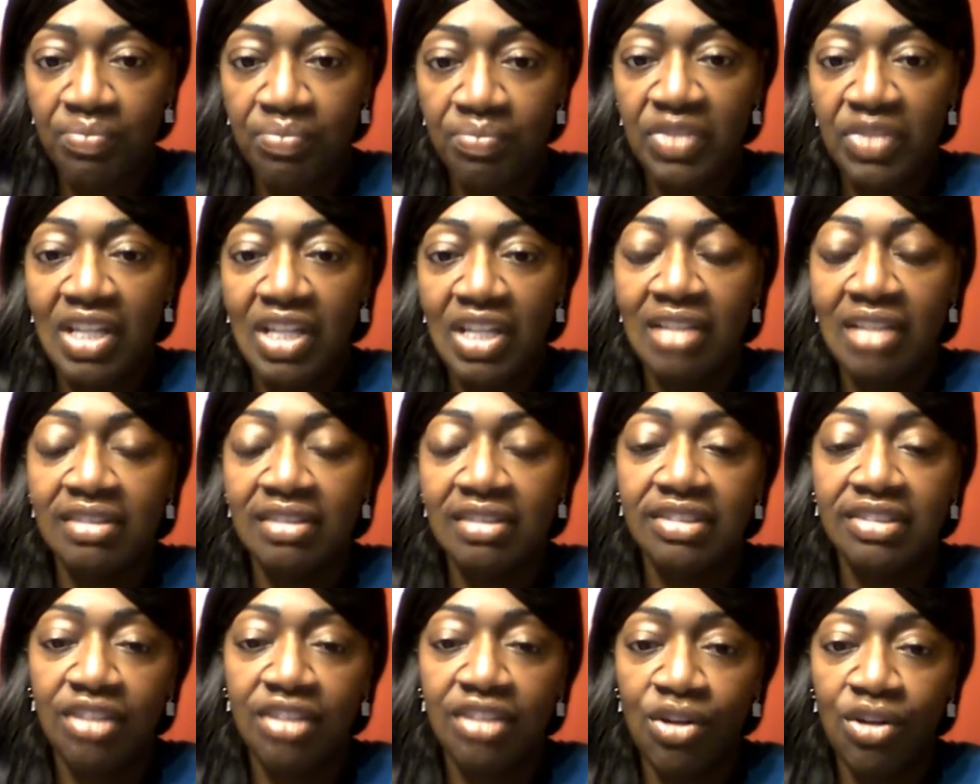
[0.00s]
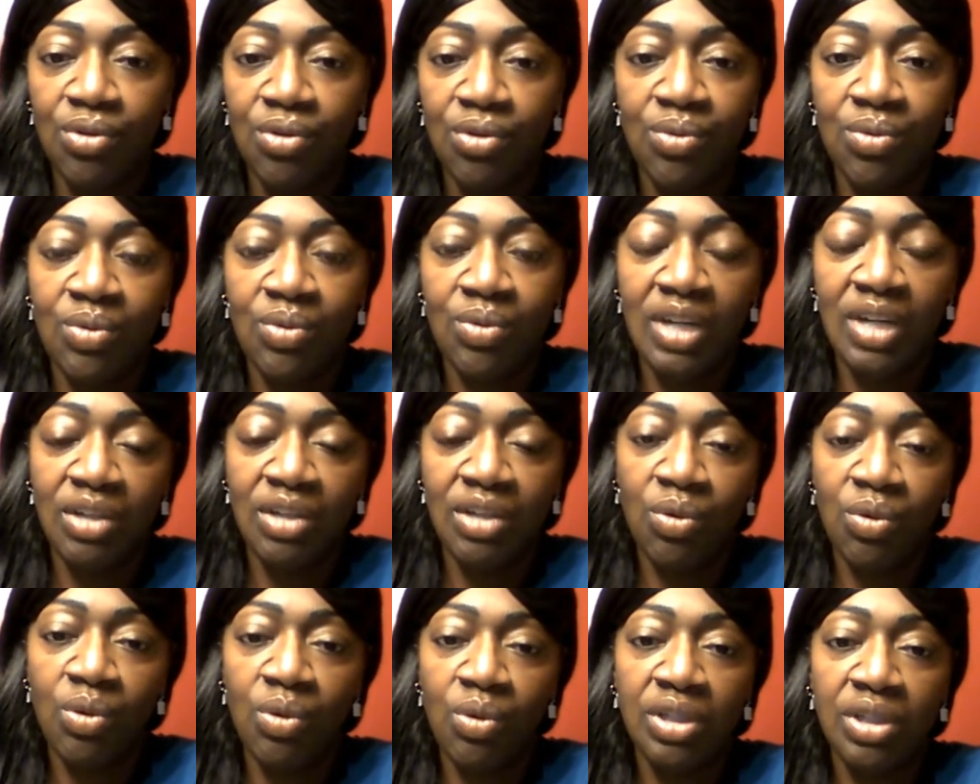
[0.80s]
And so, in
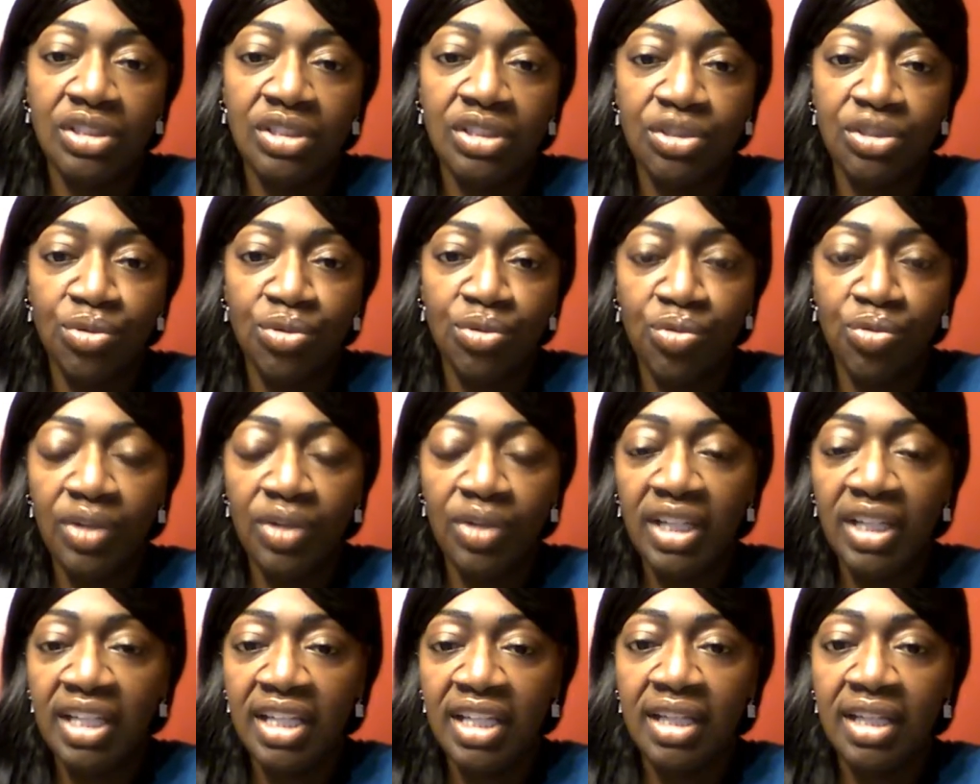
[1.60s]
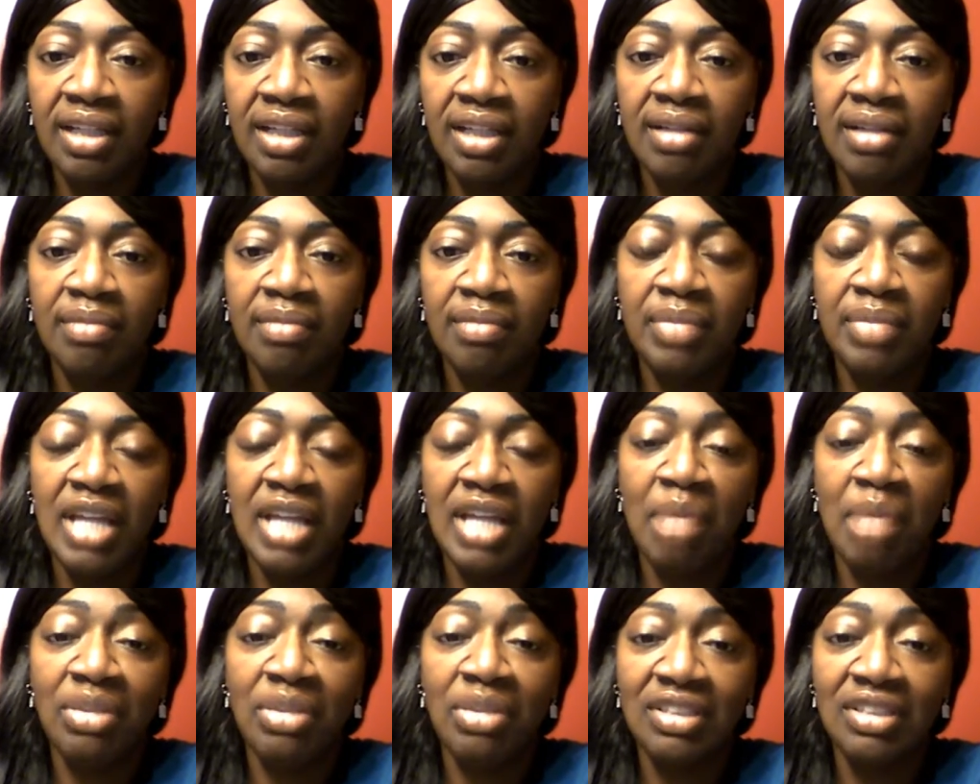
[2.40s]
order to really be
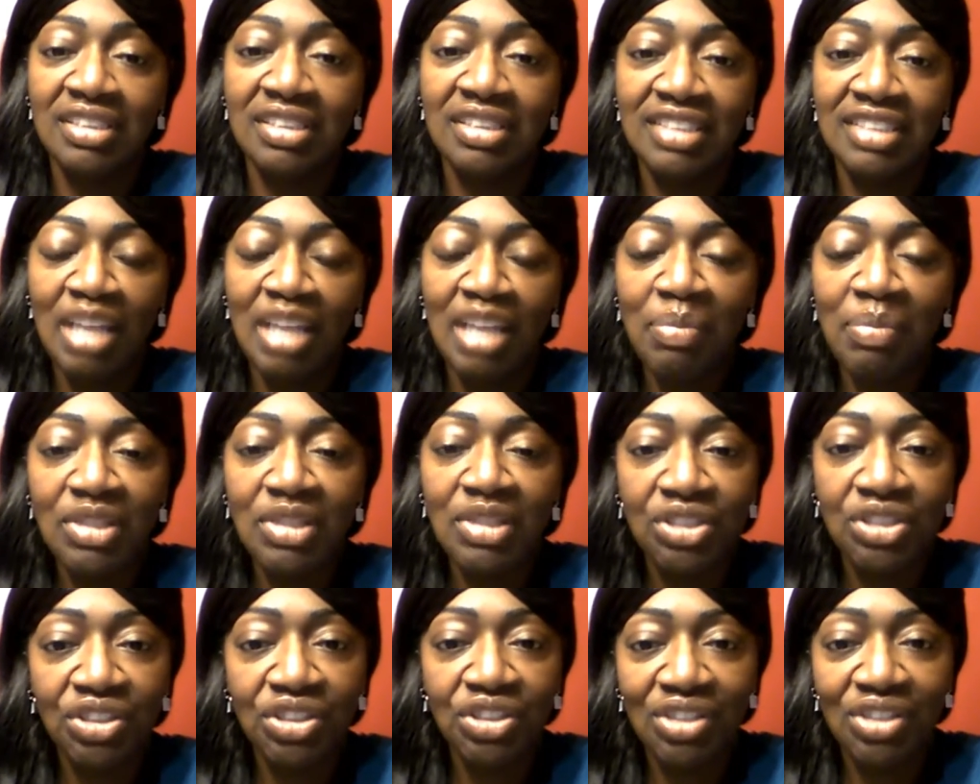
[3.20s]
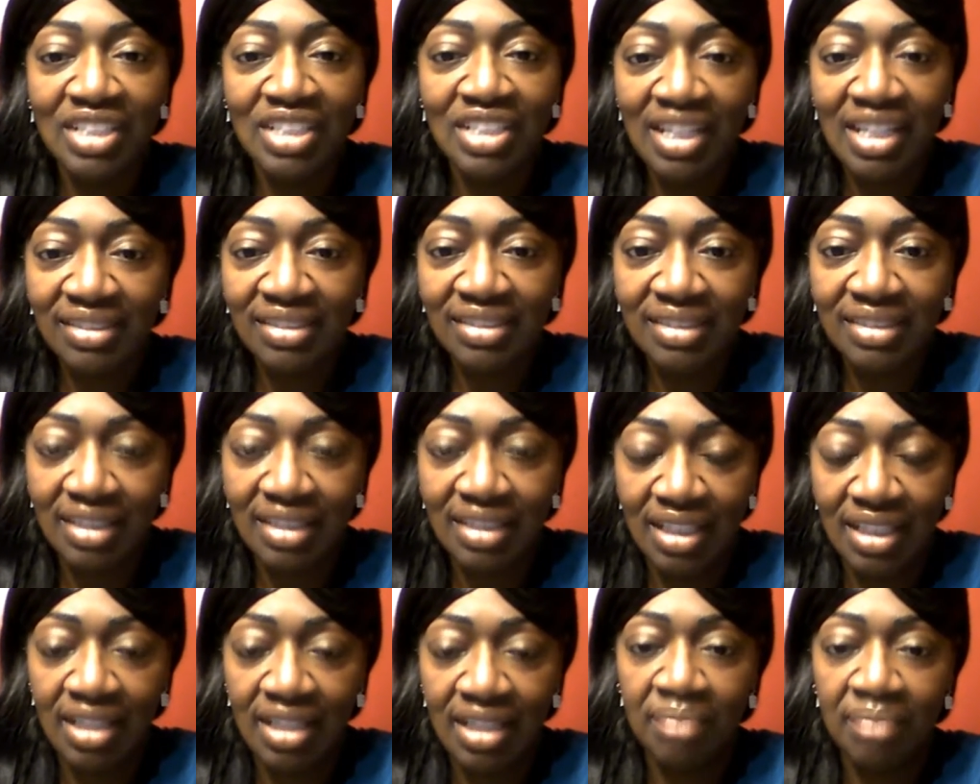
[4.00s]
able to step into your
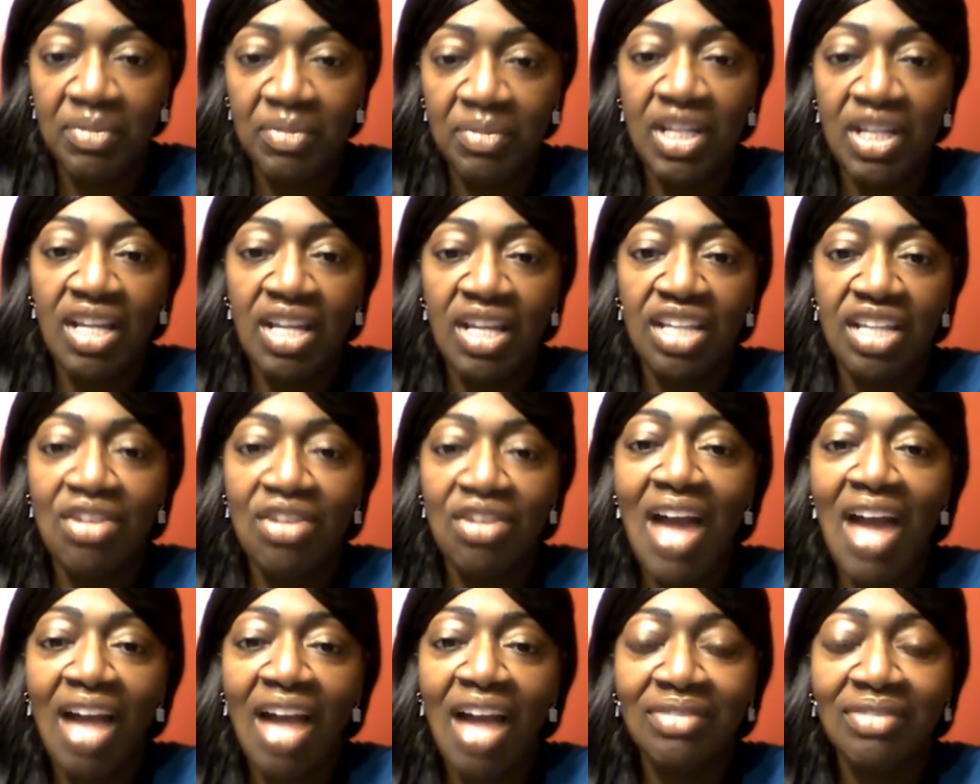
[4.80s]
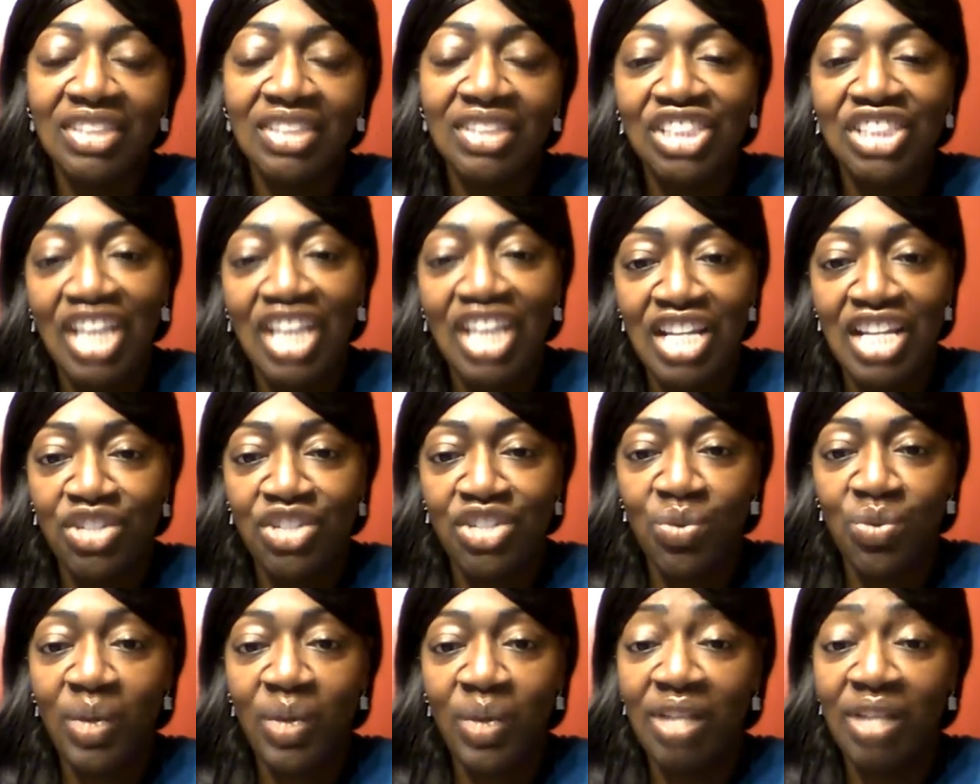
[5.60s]
destiny, you have to change your
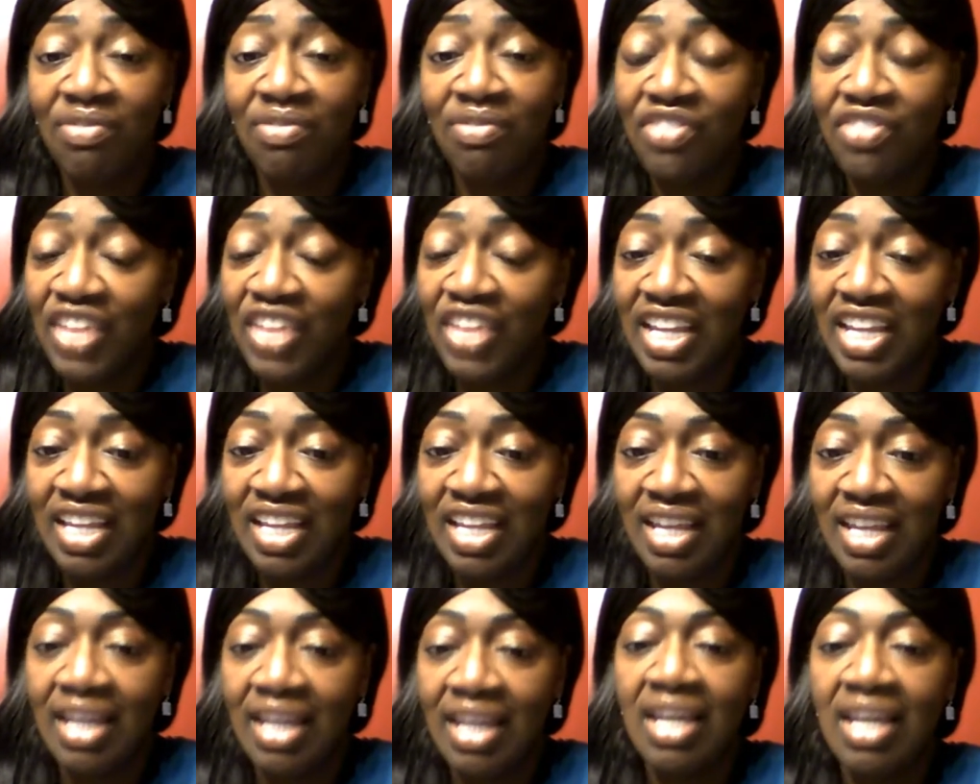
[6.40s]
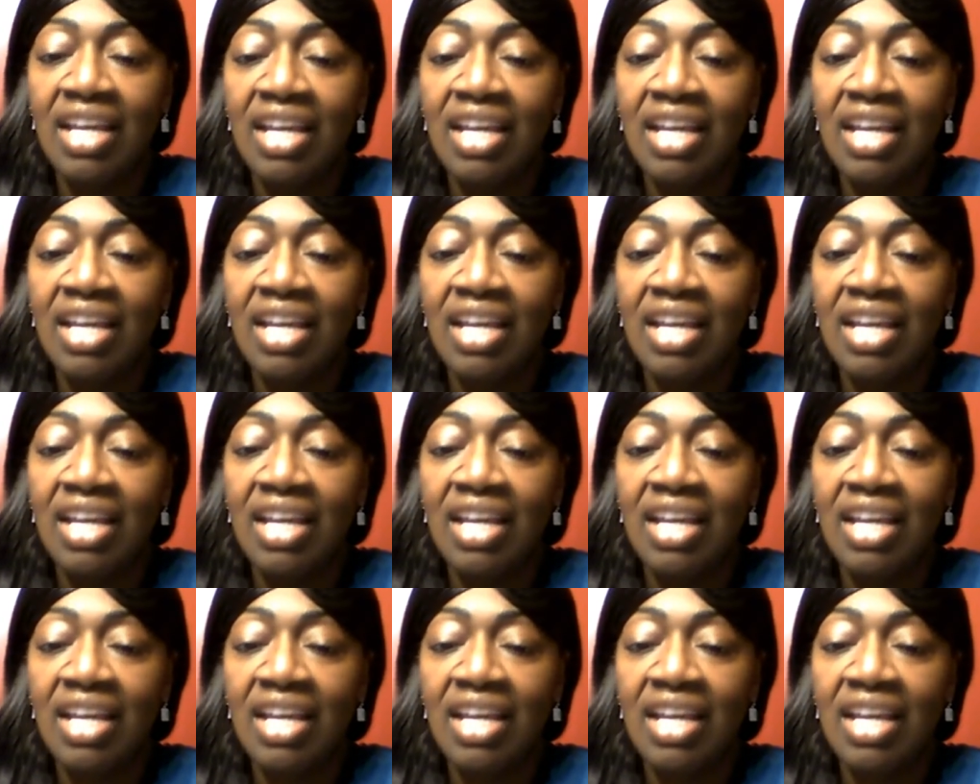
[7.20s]
way of thinking.